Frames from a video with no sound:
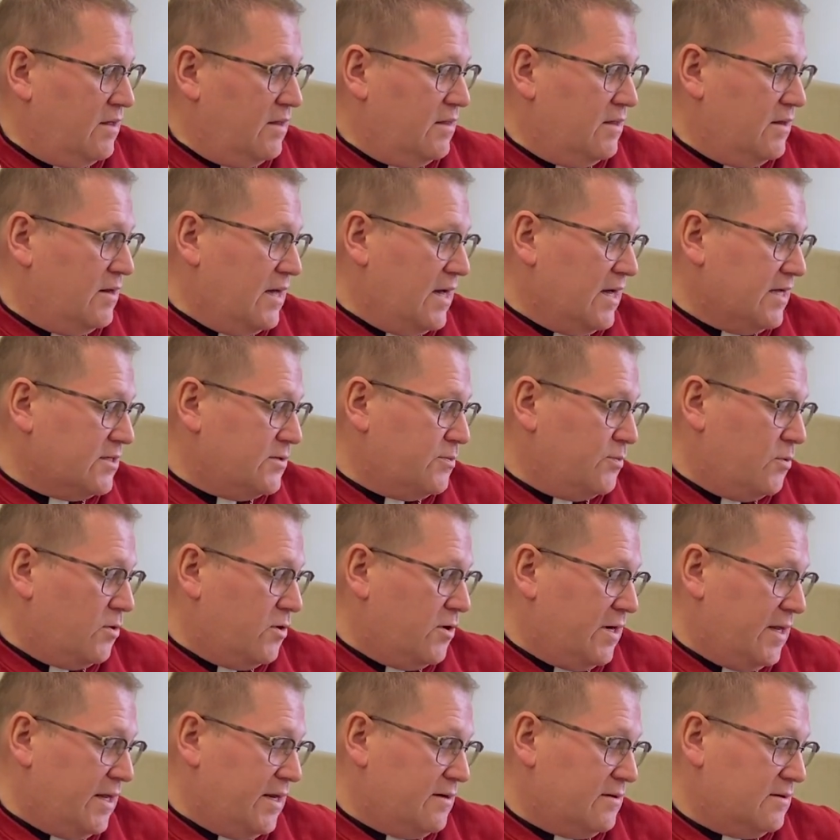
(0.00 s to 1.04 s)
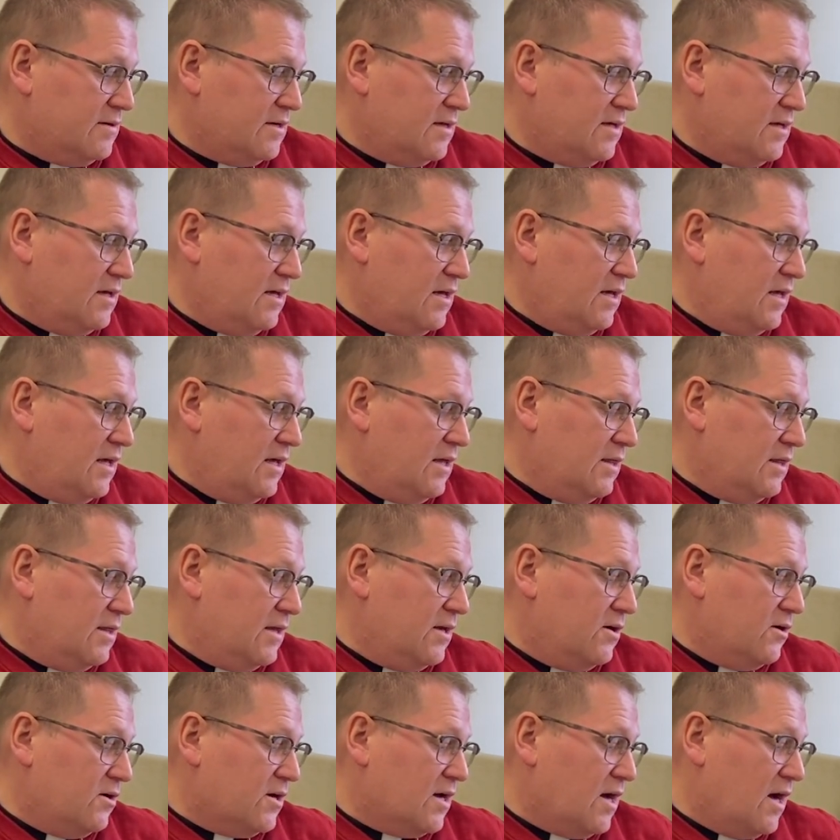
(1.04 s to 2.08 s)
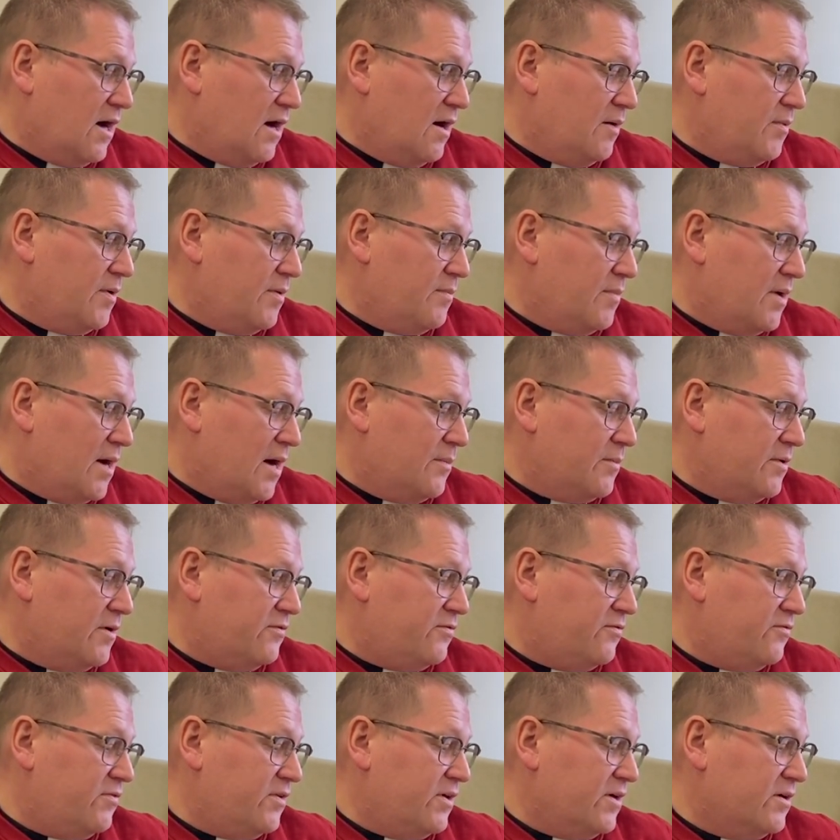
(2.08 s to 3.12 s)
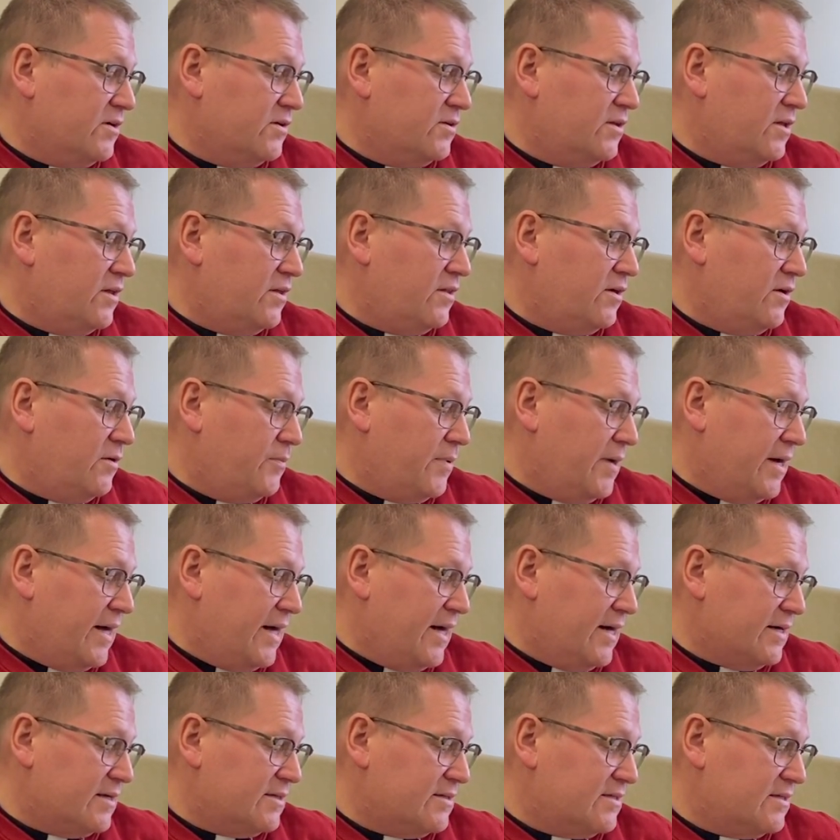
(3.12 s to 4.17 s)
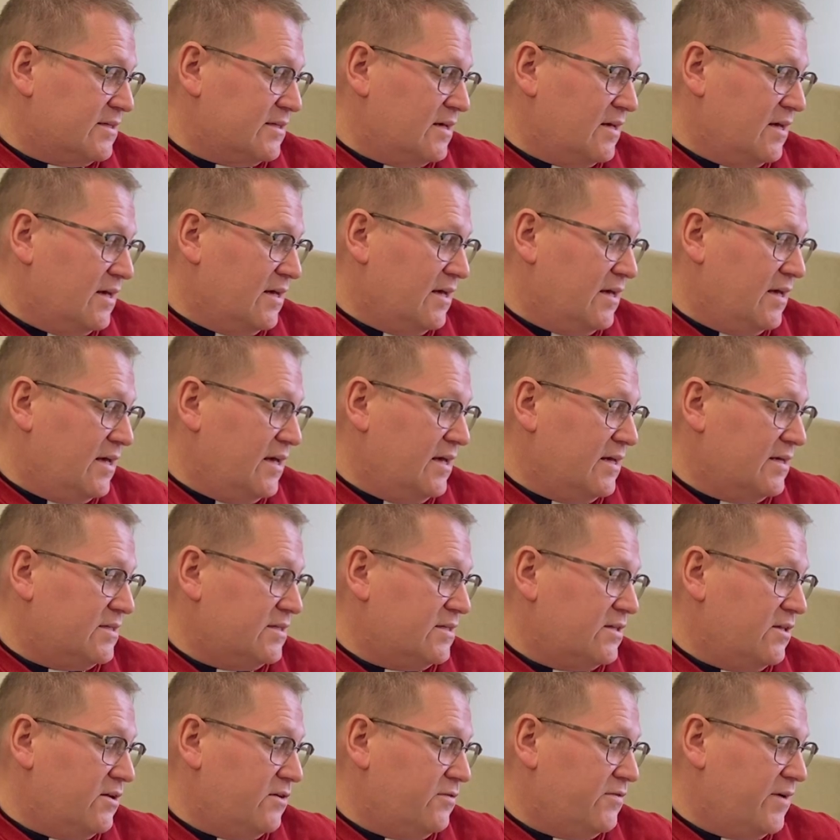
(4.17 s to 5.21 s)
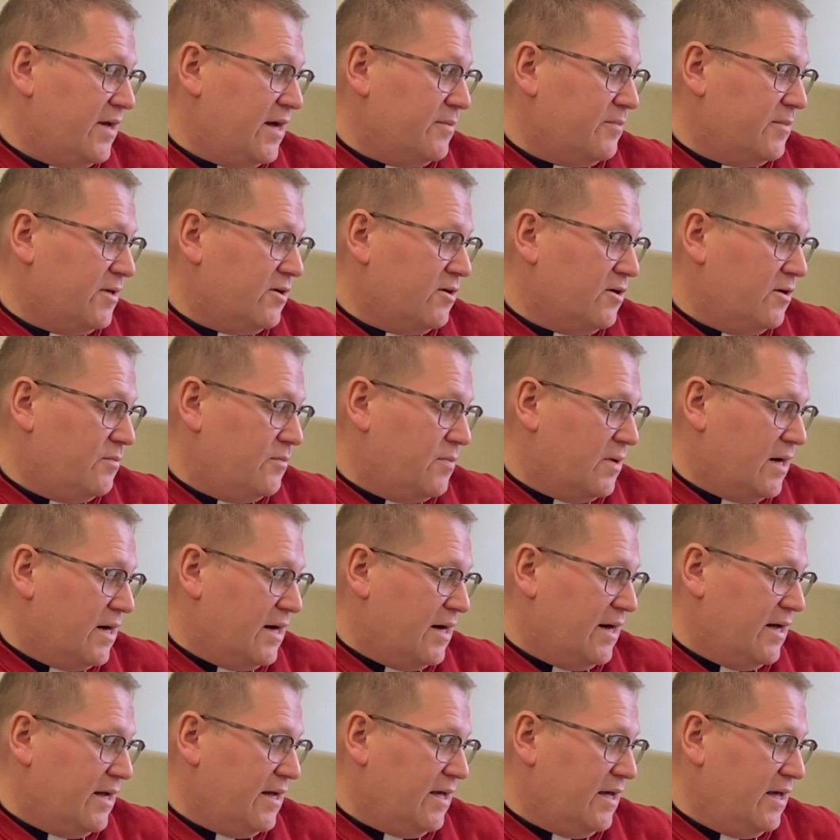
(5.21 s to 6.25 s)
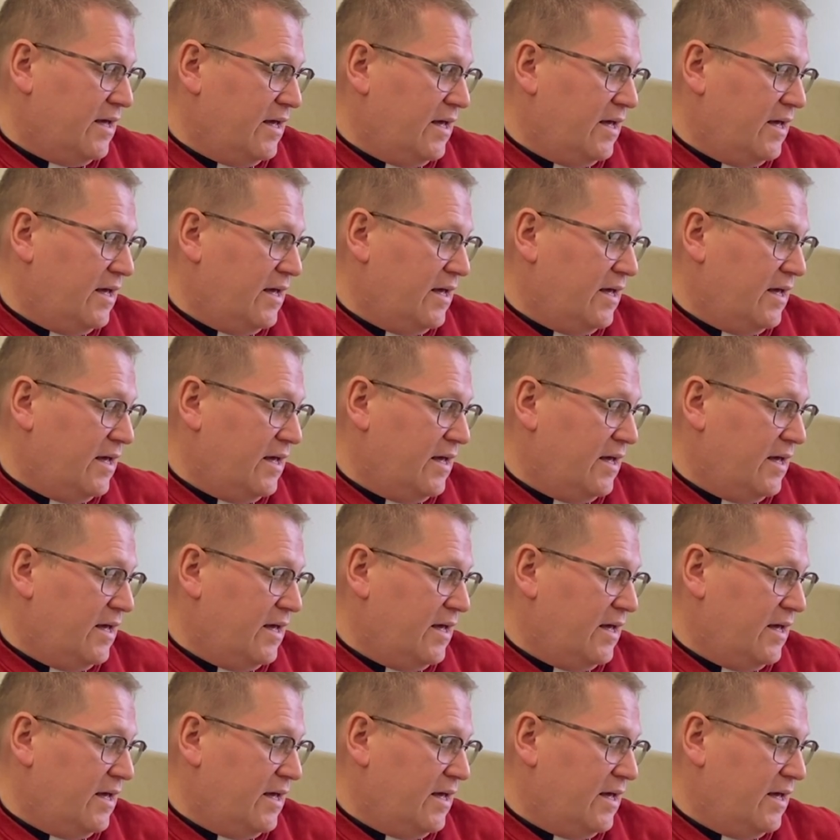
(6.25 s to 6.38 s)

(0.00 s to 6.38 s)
The next morning, little cub and Mama filled their packs, kissed their family goodbye,